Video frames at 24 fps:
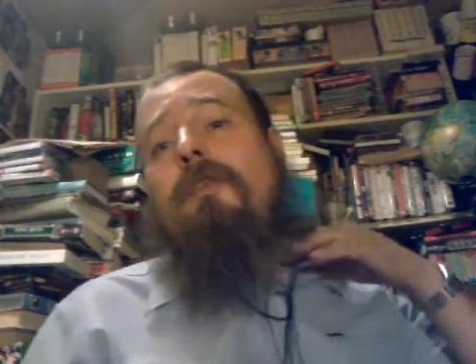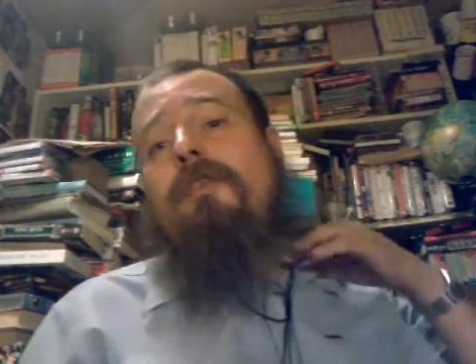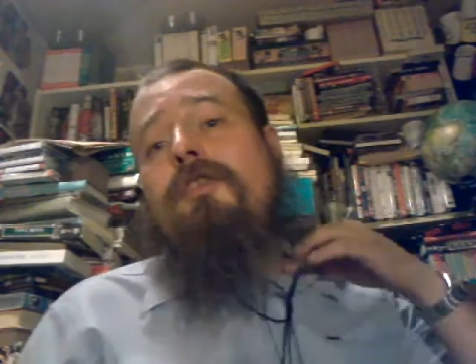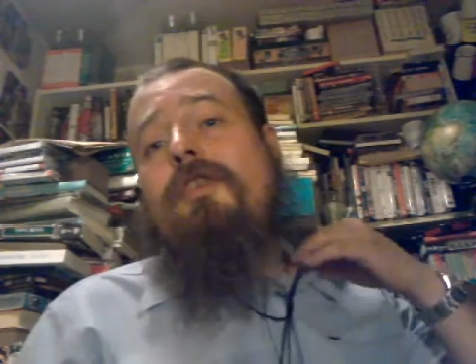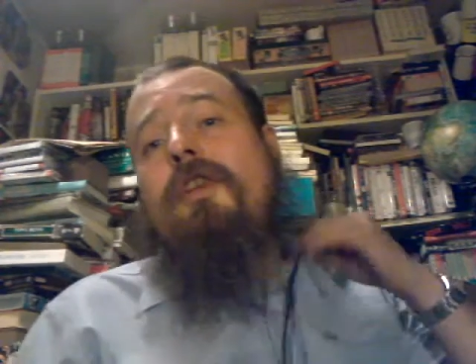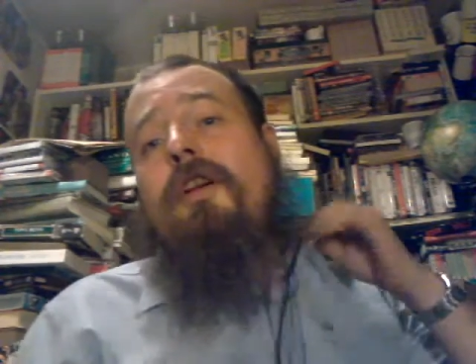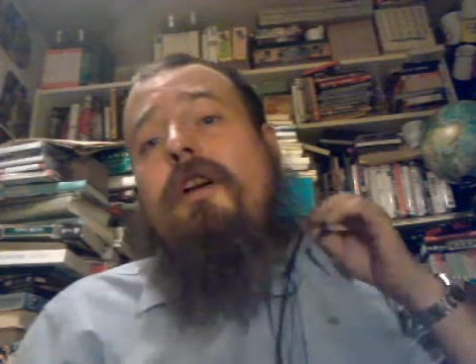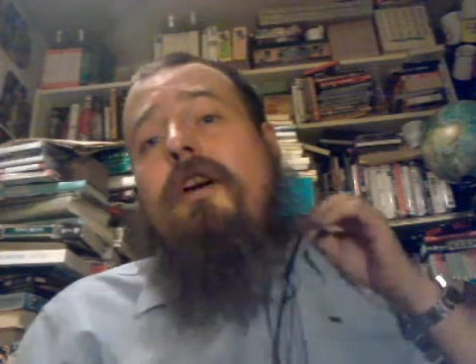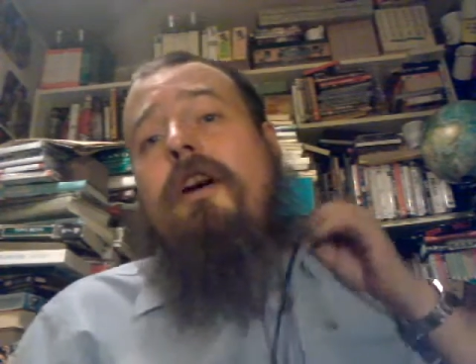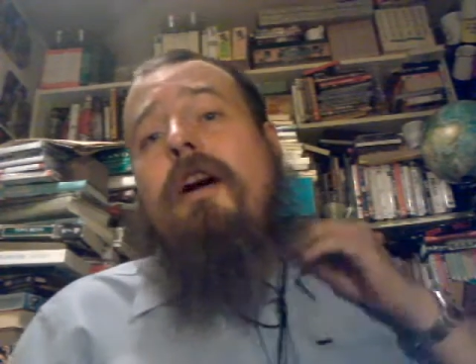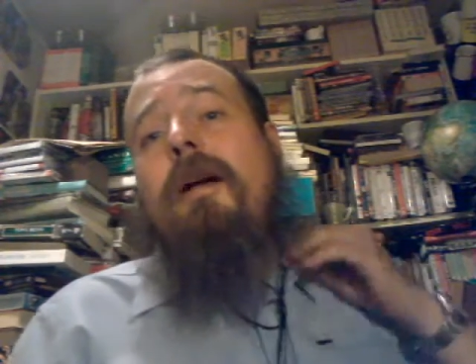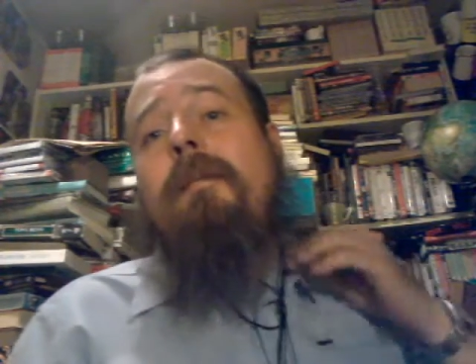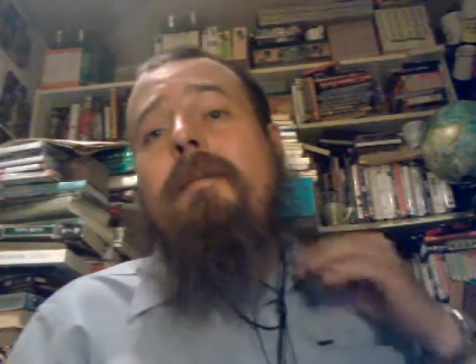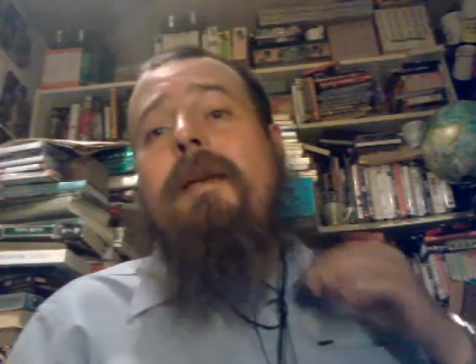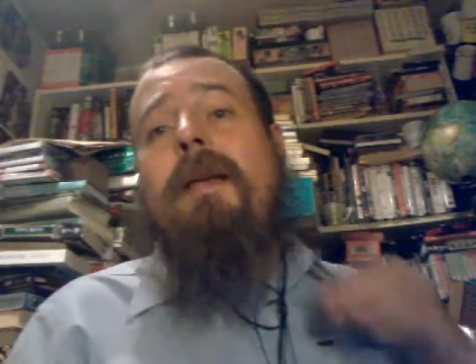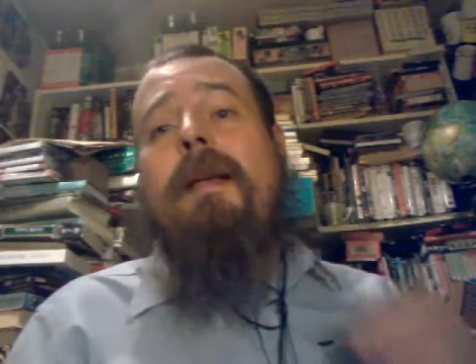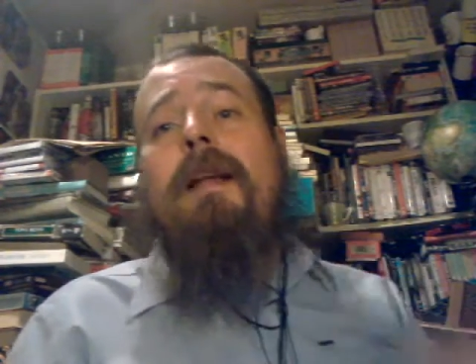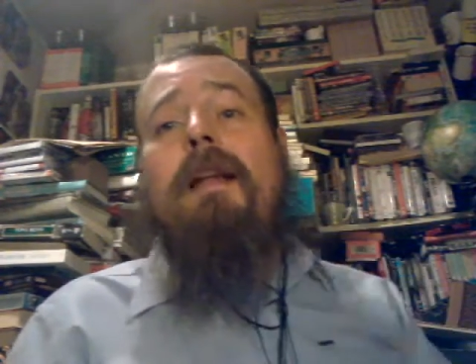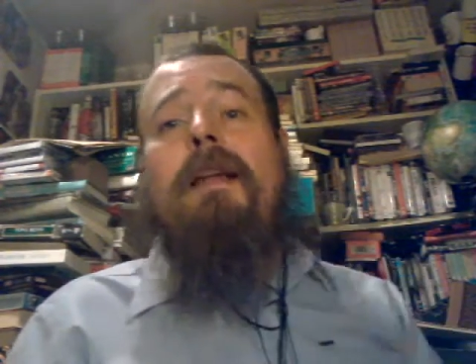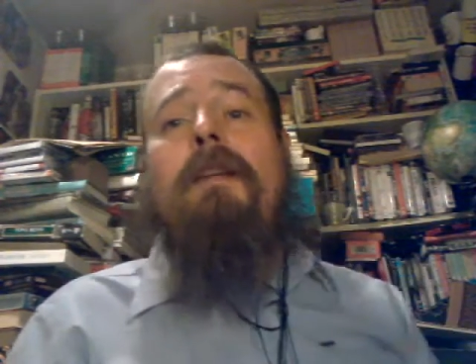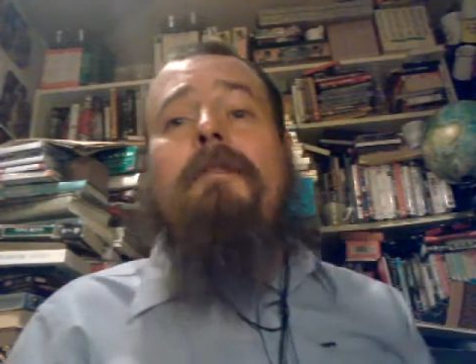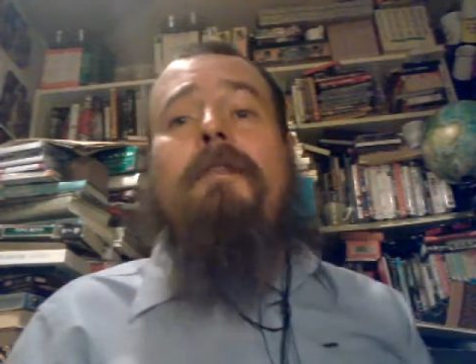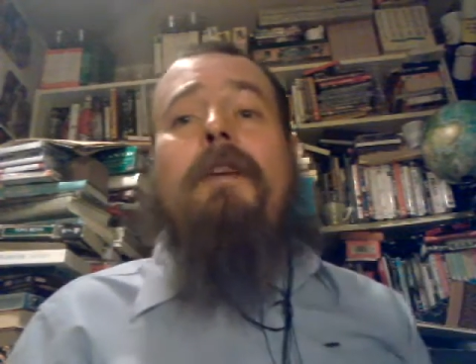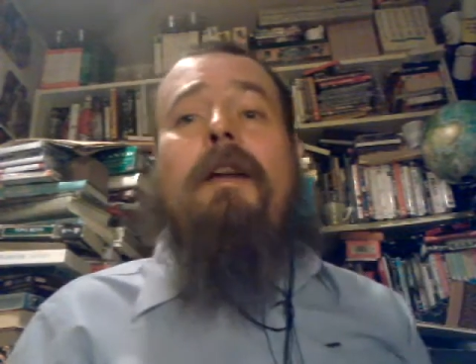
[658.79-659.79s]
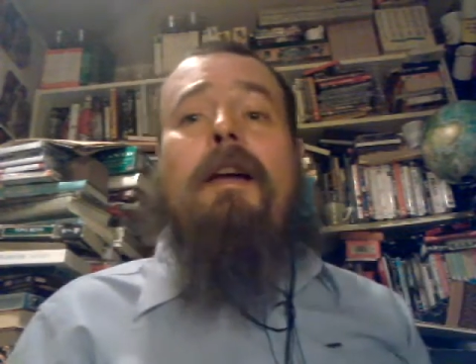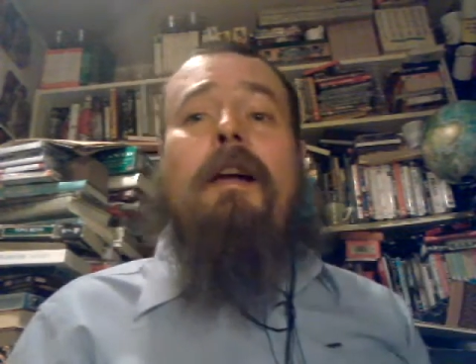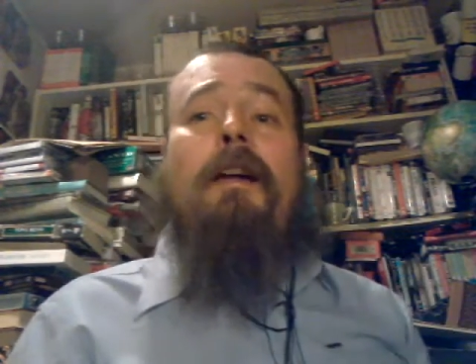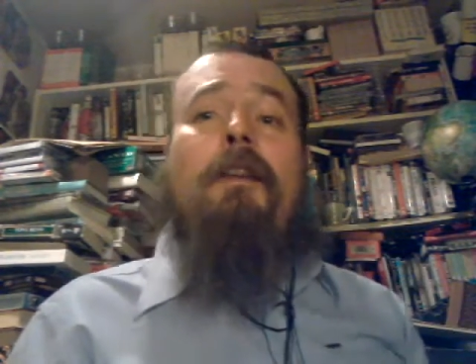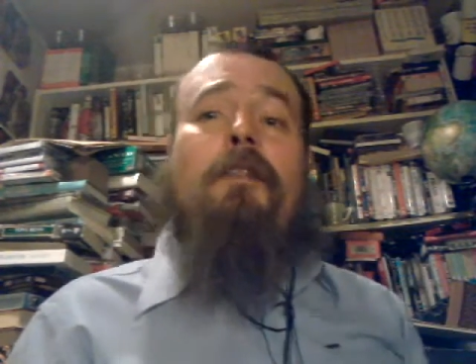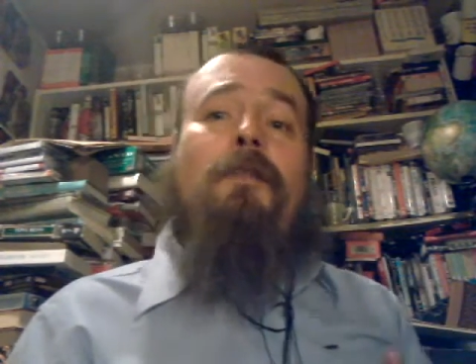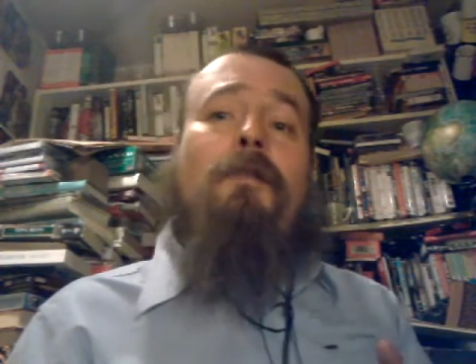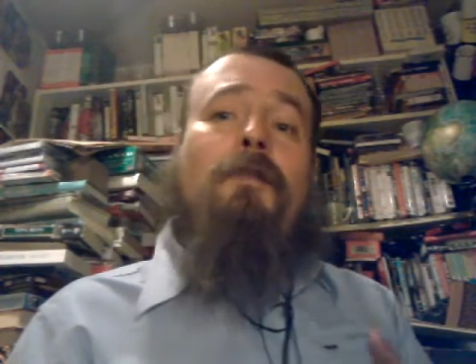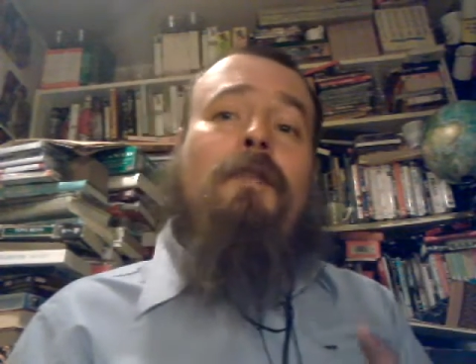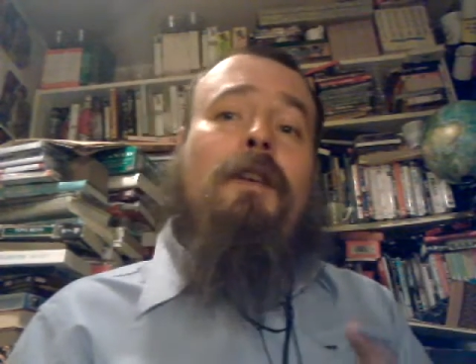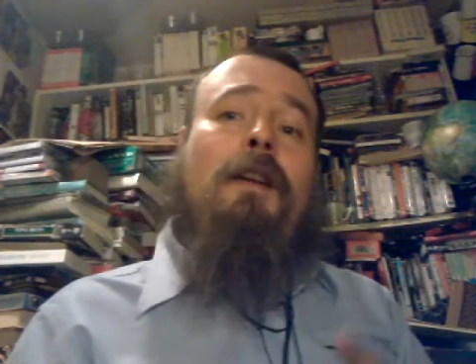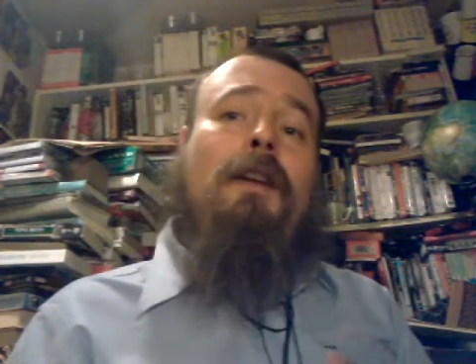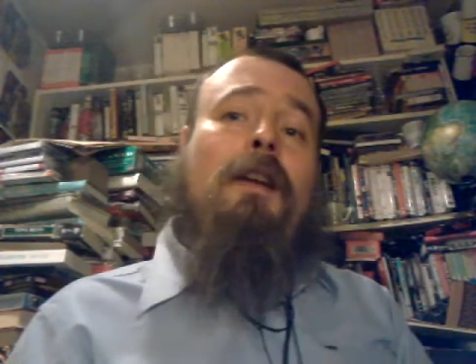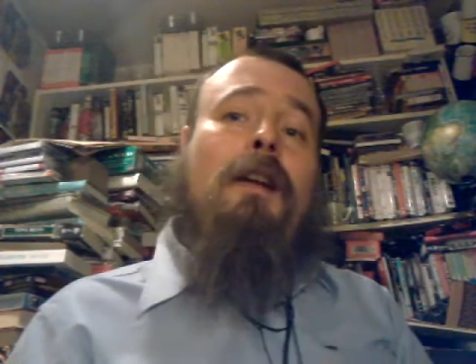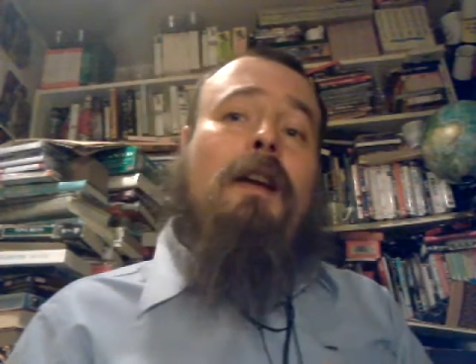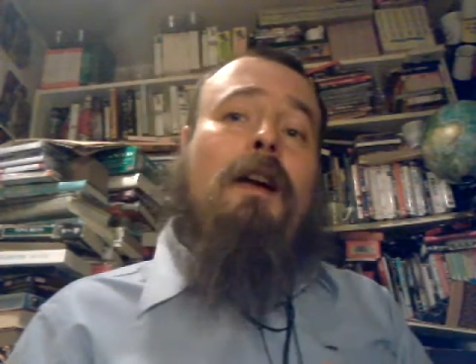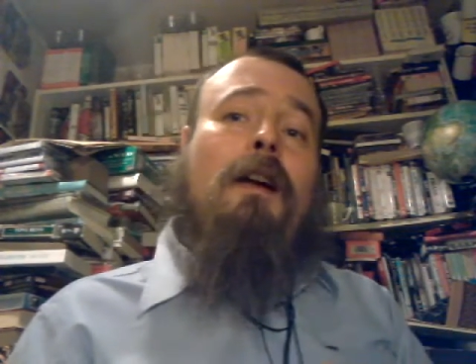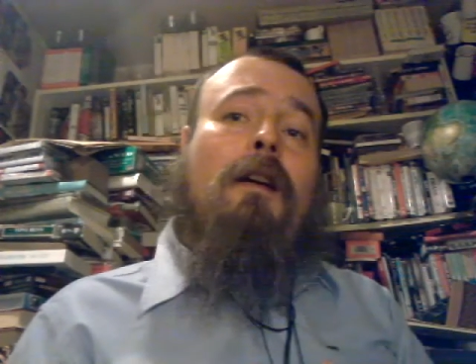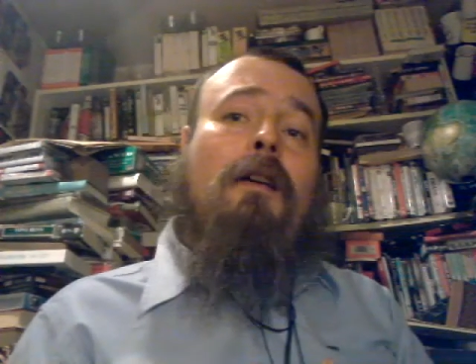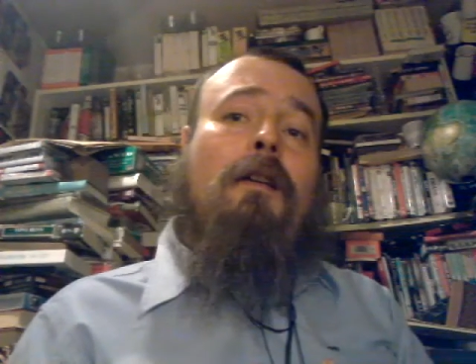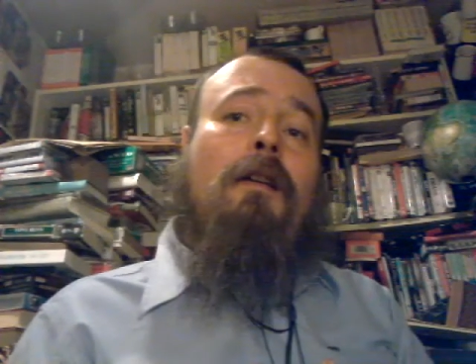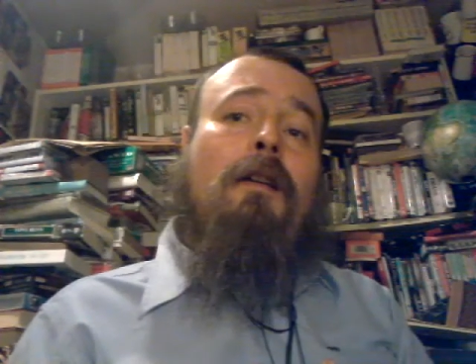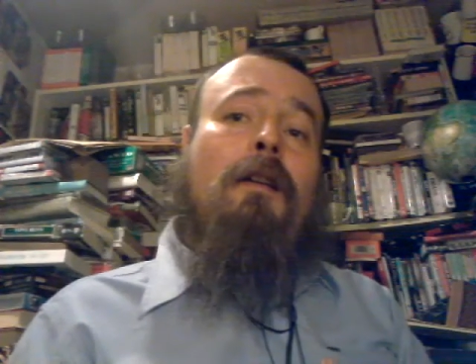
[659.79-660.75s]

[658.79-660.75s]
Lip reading: Jaimeolivagr's video